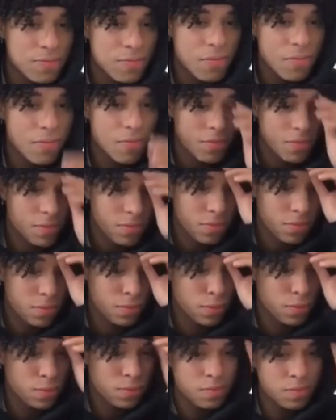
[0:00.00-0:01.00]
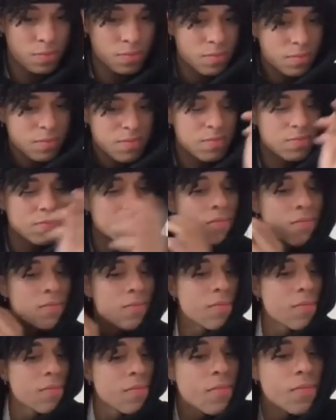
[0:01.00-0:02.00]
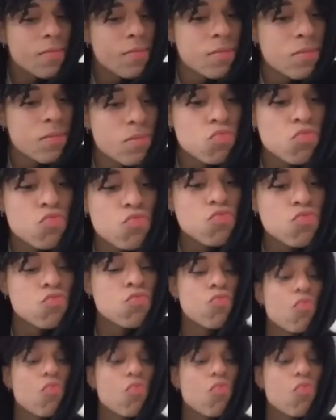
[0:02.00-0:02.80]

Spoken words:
(no one is talking)